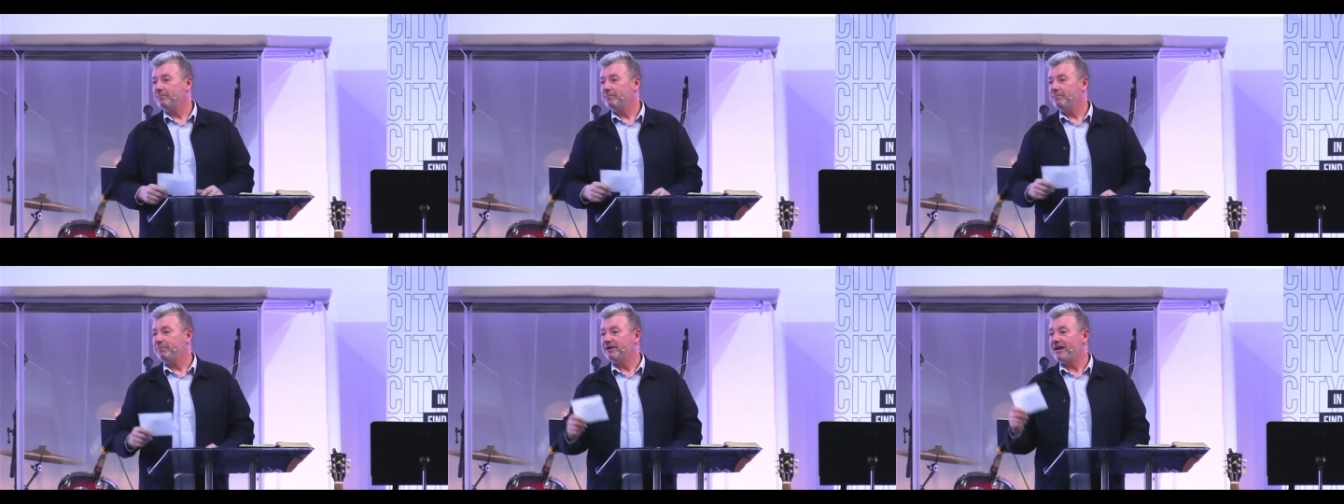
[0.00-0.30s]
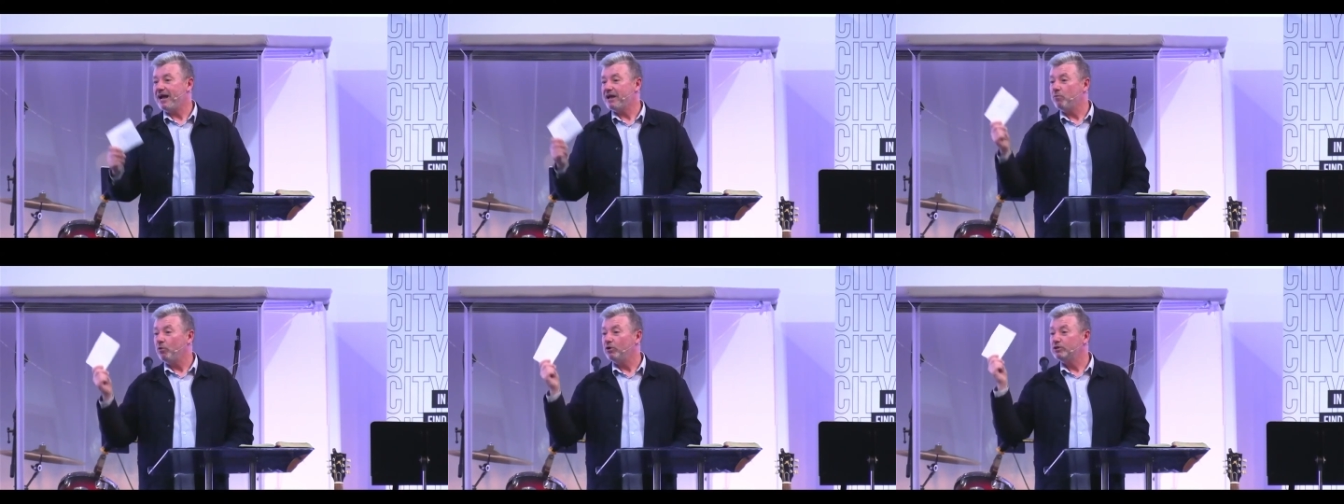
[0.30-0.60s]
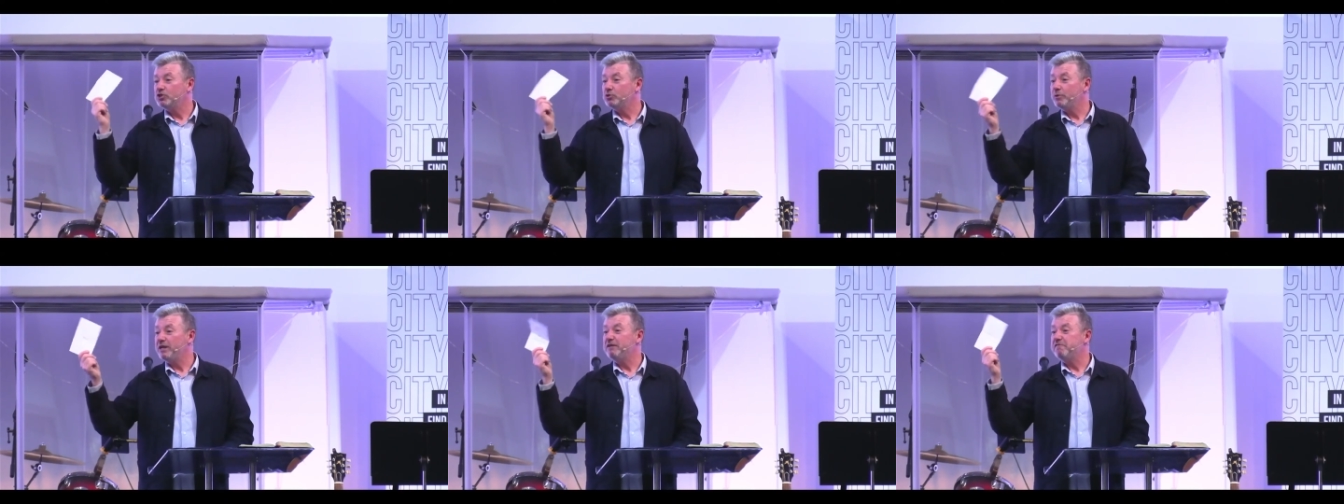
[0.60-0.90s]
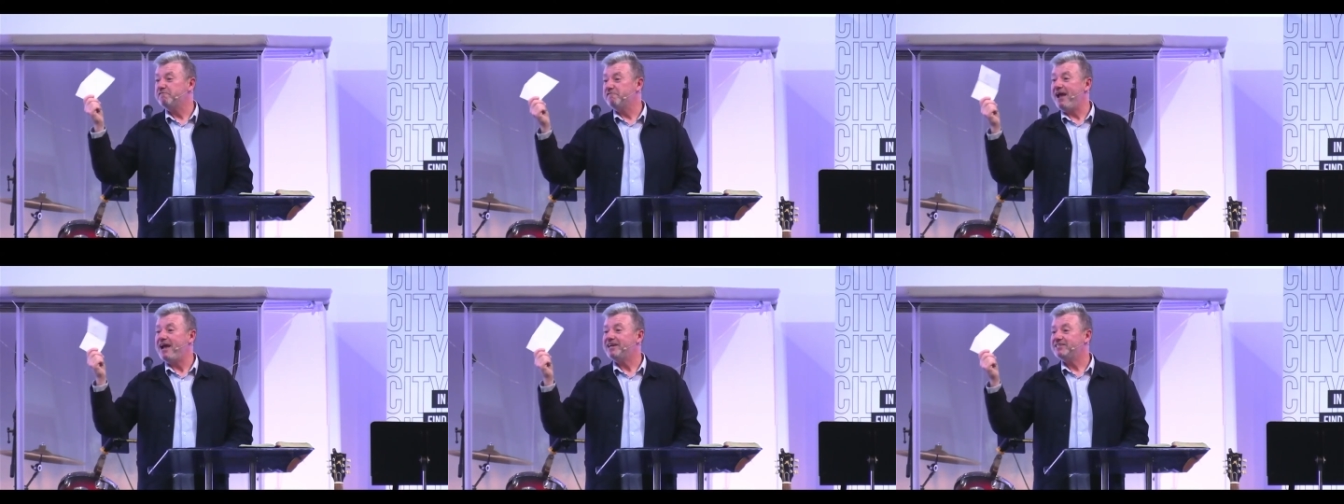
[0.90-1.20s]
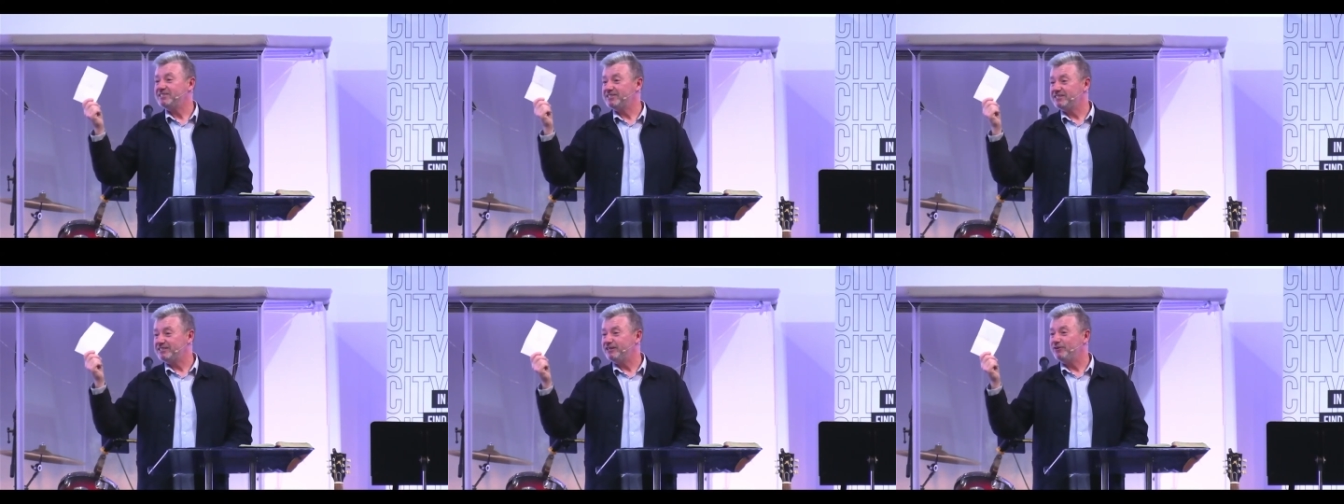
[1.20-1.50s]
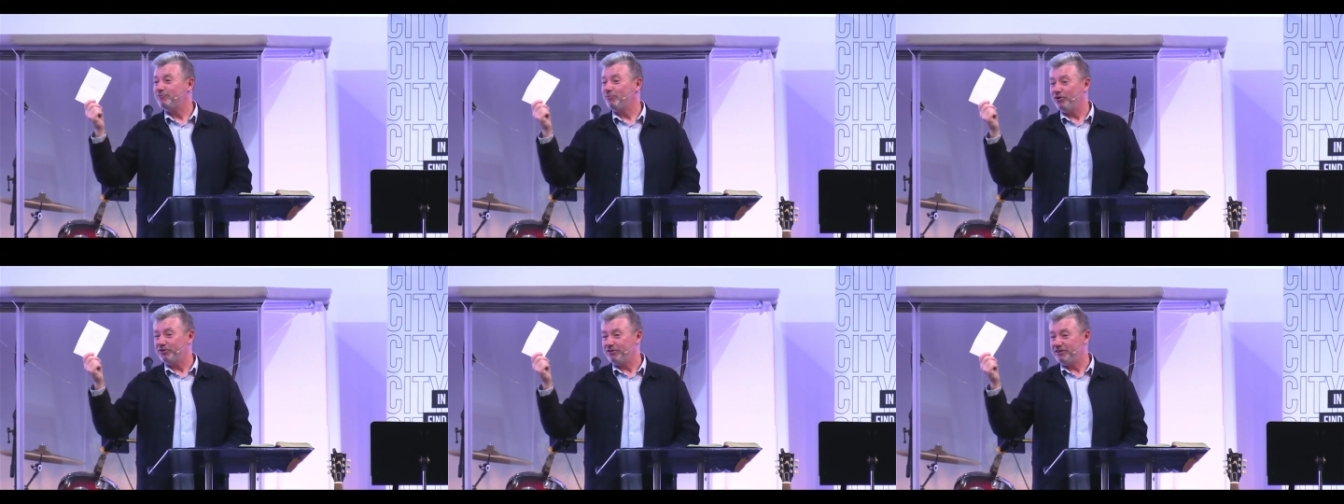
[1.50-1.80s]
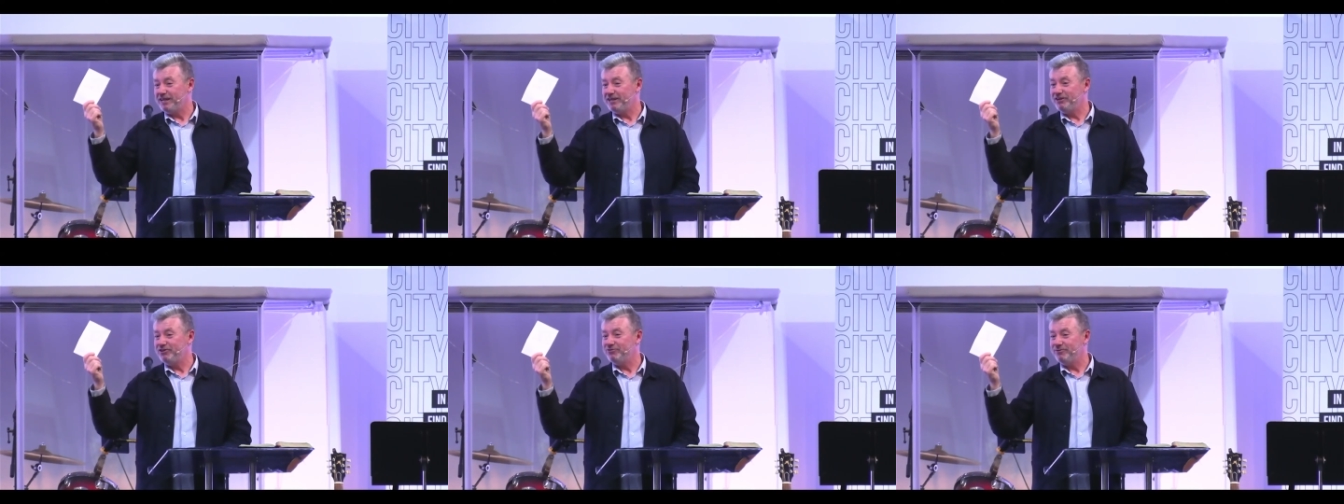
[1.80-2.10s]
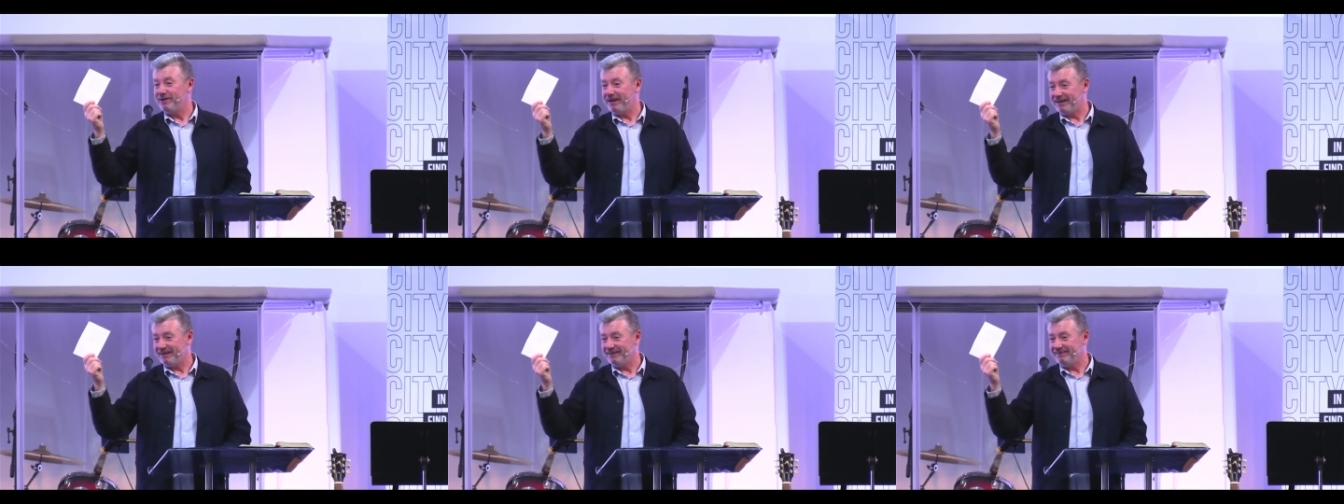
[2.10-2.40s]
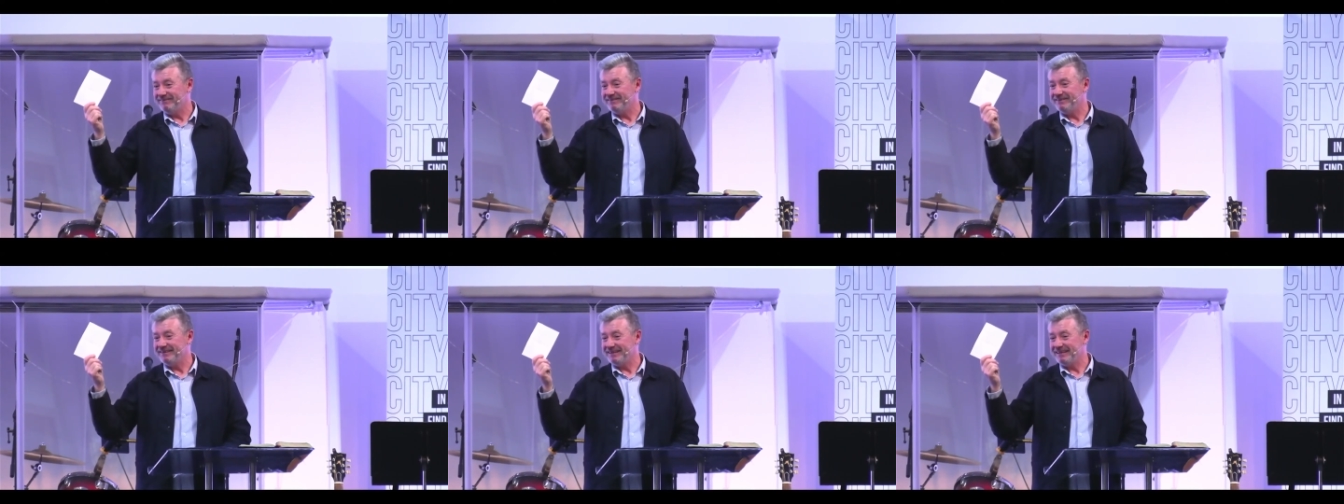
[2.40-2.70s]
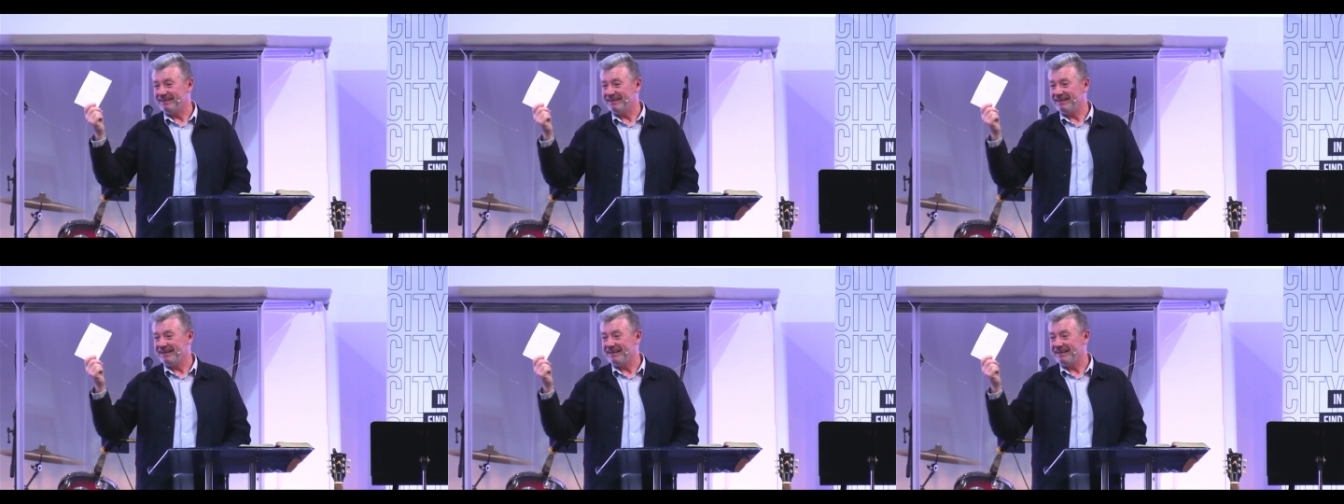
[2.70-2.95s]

but I want to invest in what they're doing. Amen.